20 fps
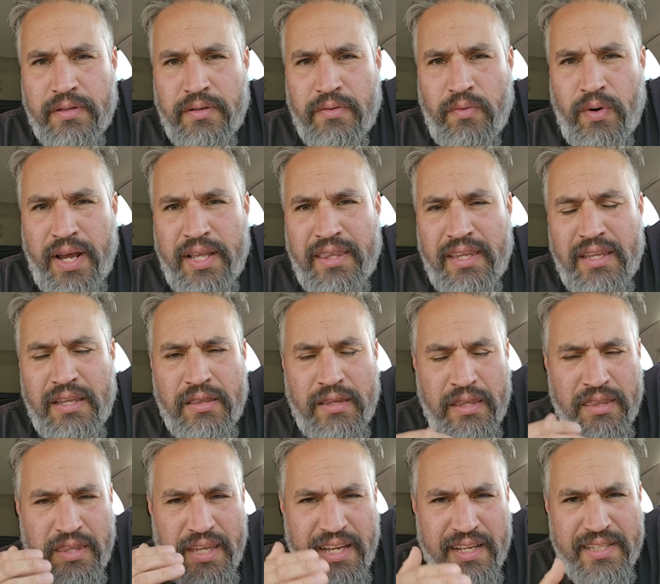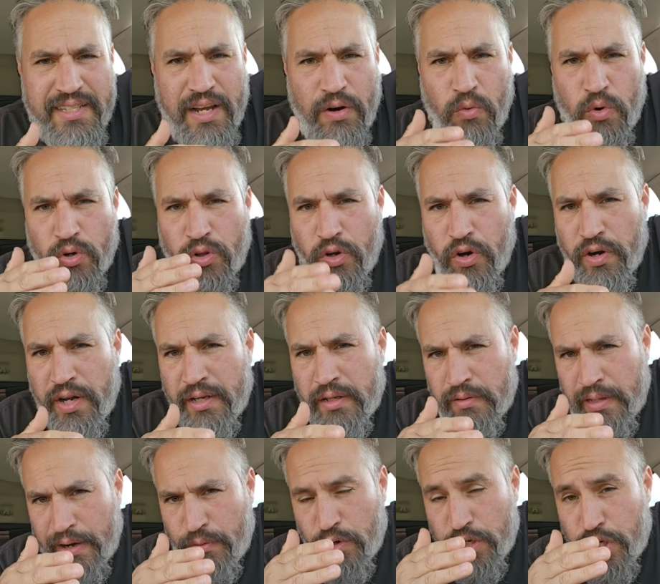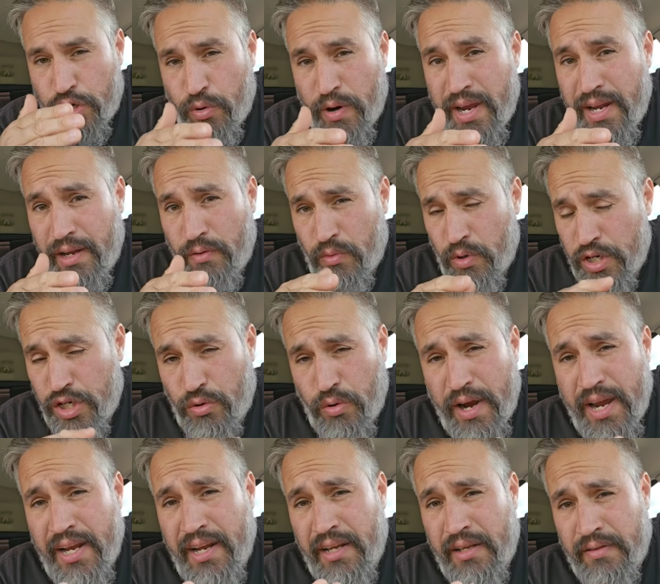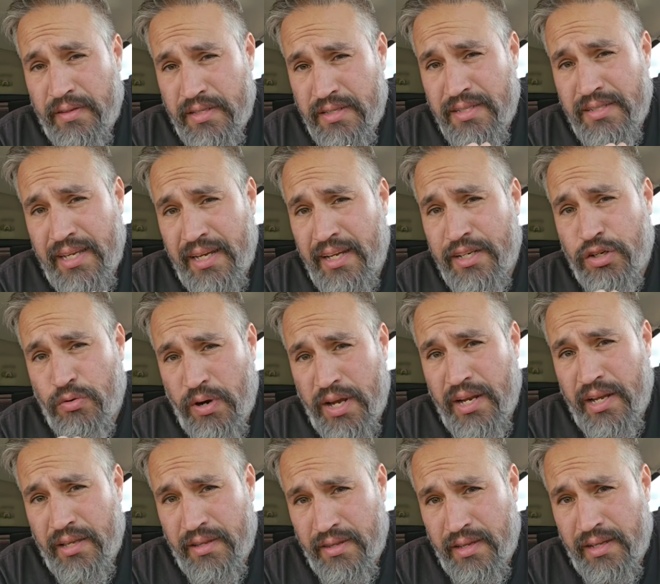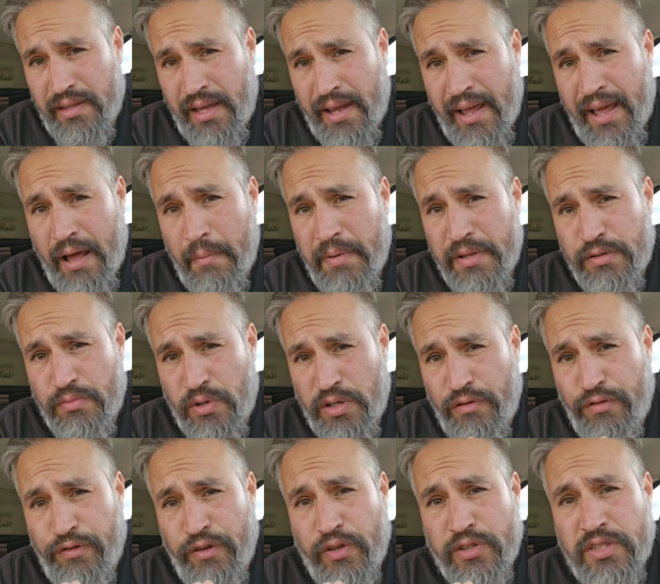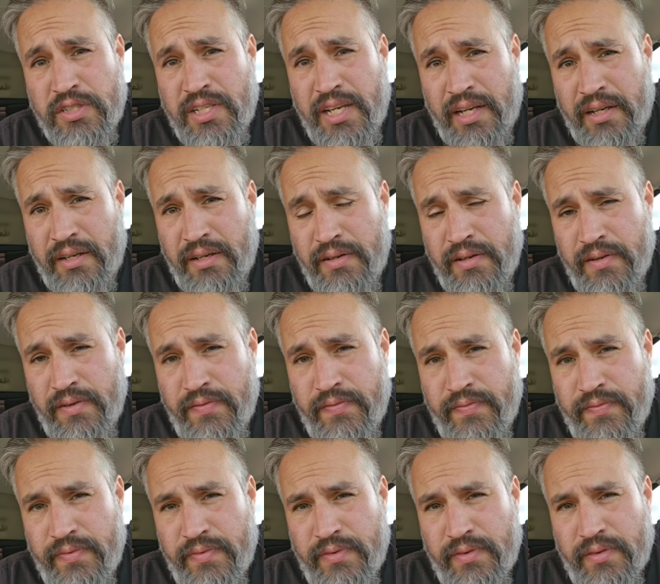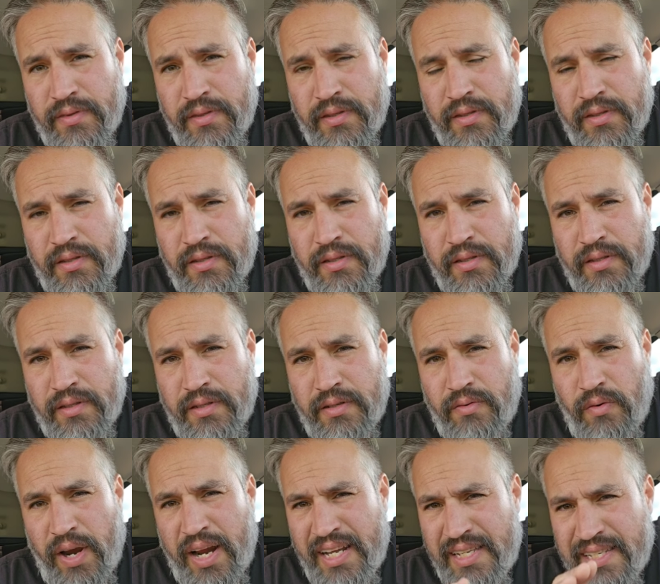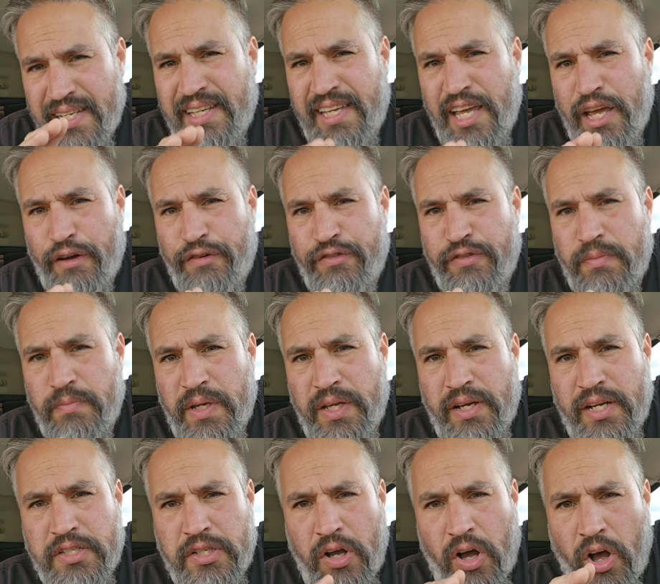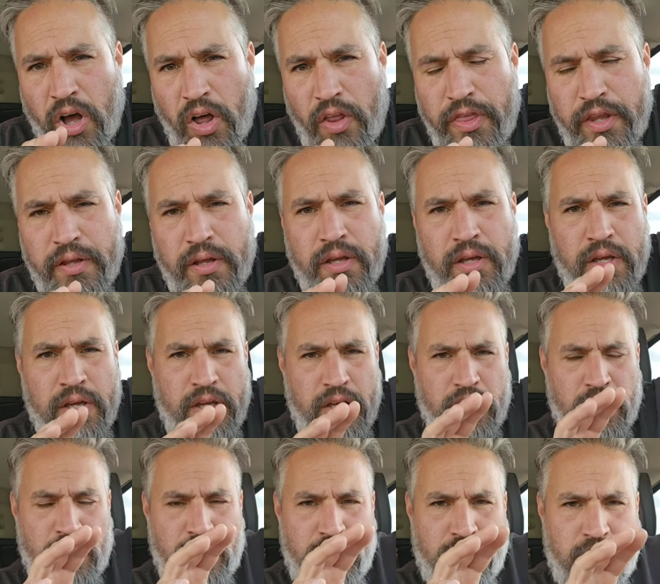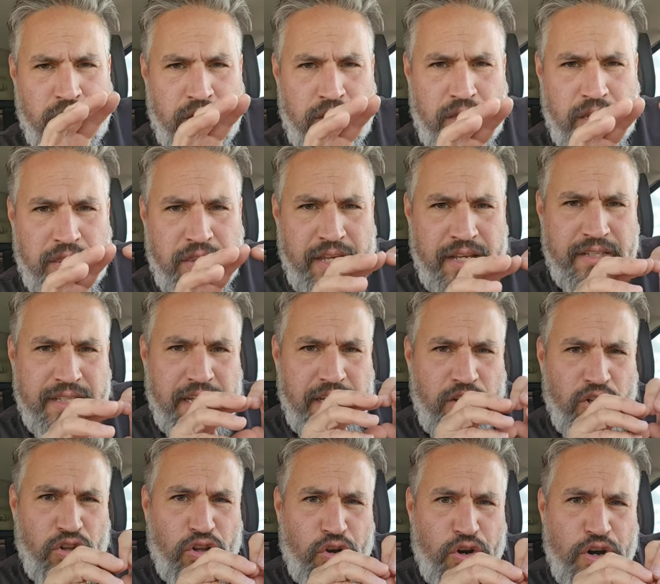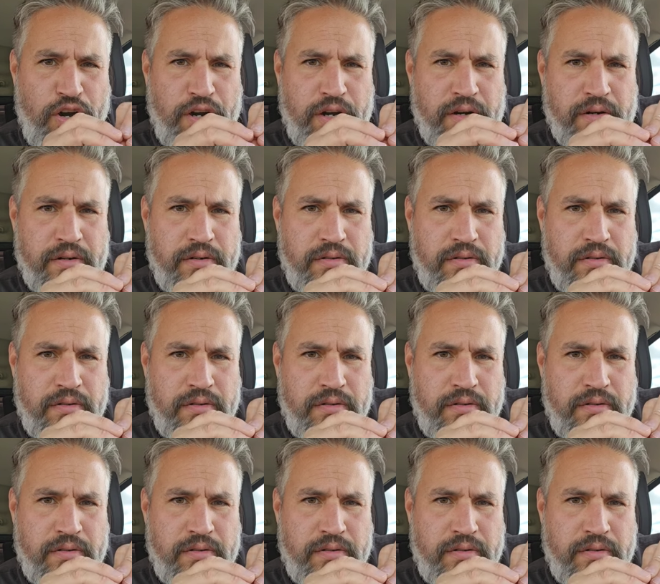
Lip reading: Right? The things that we're learning, that we're training. This is like a training thing that happens when you feel sick. Right? It's a gift, because all the things that you learn